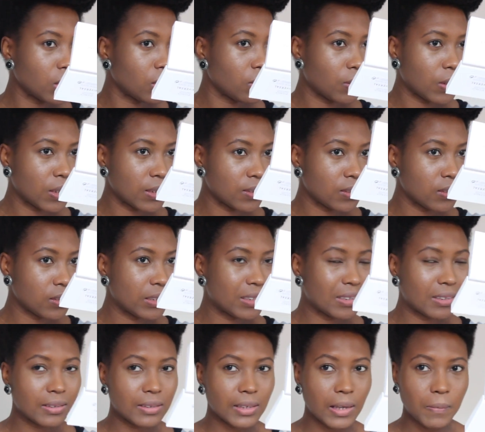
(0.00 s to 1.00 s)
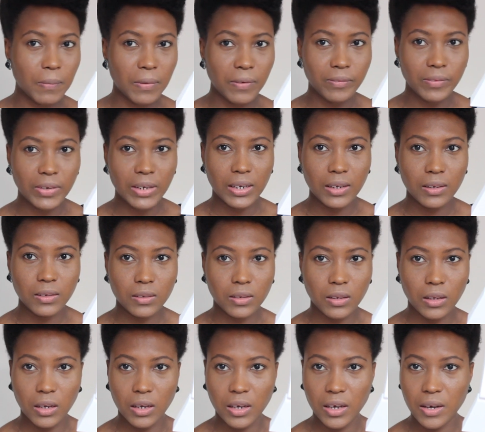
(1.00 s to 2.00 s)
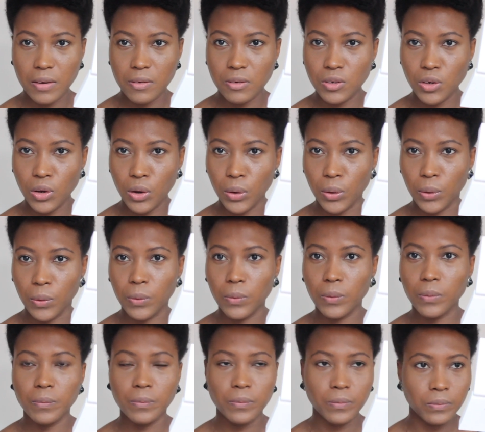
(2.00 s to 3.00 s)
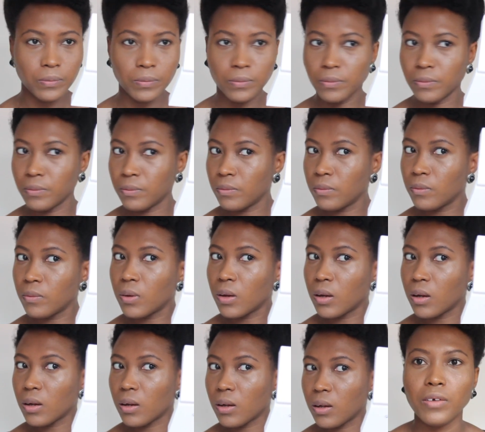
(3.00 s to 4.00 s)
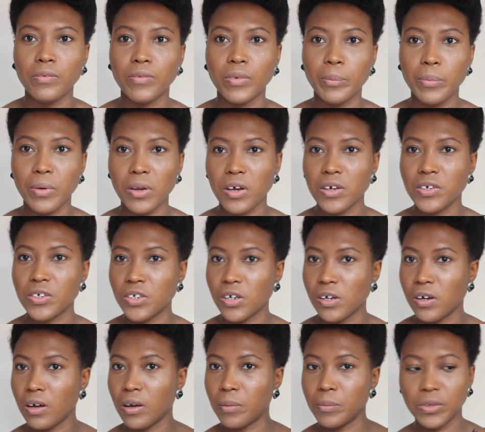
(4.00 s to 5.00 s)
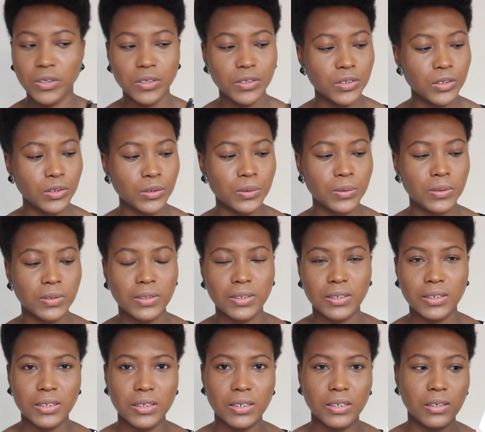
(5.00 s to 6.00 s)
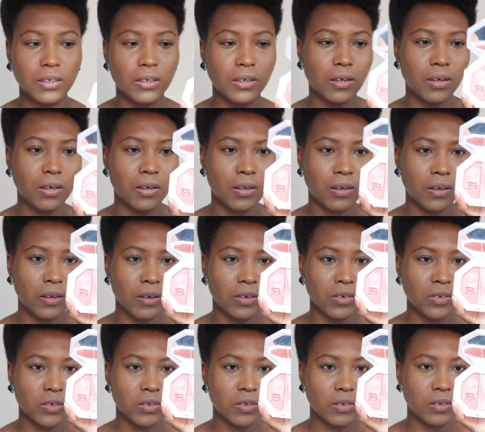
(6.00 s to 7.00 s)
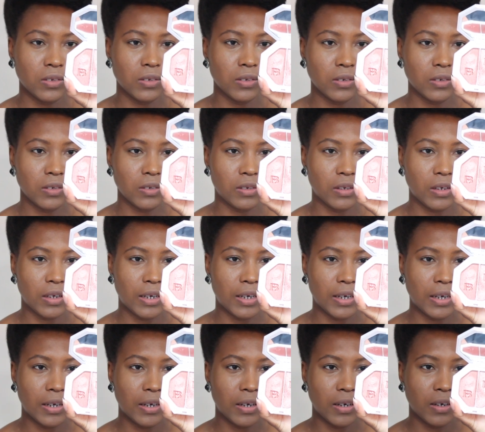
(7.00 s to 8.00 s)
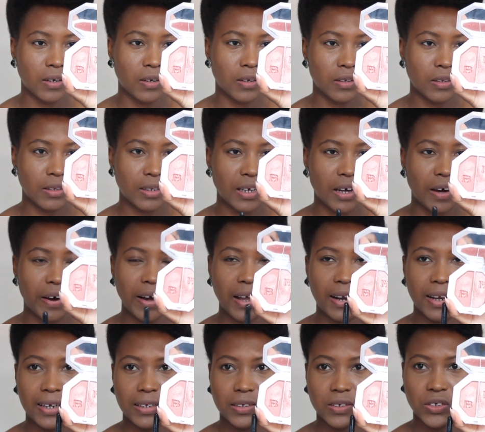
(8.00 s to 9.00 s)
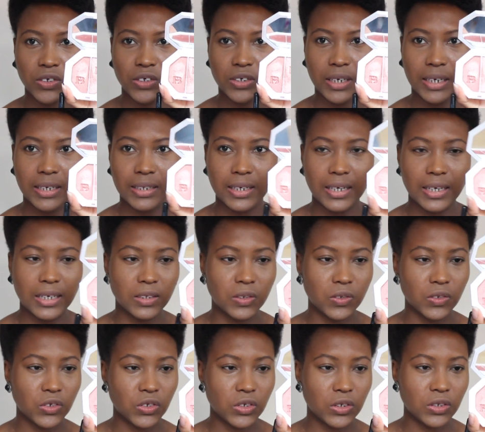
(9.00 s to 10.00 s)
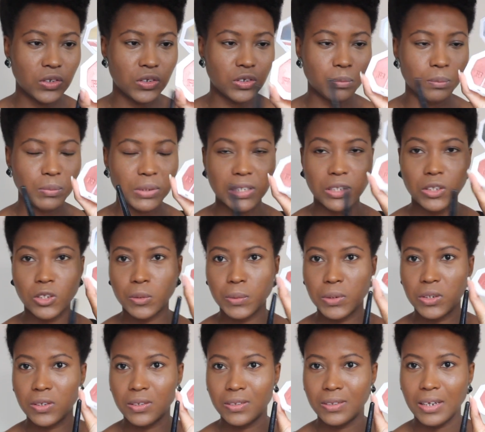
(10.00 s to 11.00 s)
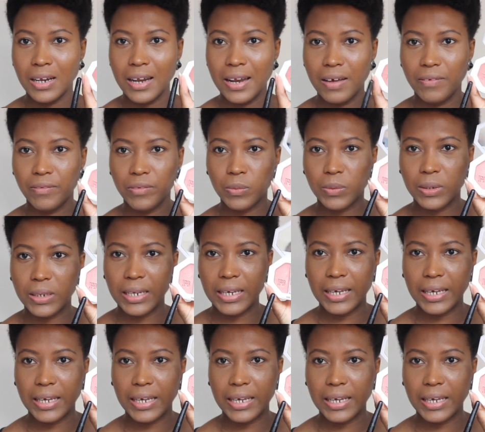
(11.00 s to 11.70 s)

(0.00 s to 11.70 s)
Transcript: Do I still need to set my face? No. Okay, for blusher, I'm going to use the highlighter shade in Ginger Binge, which is the left one